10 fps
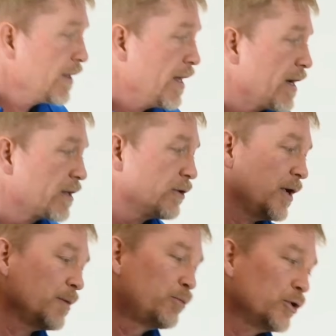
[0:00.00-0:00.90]
and I can go
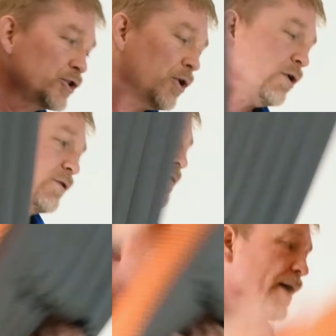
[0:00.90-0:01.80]
ahead and push all of
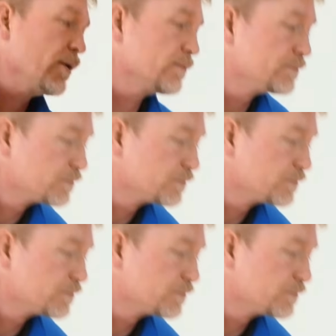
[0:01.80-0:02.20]
the air out.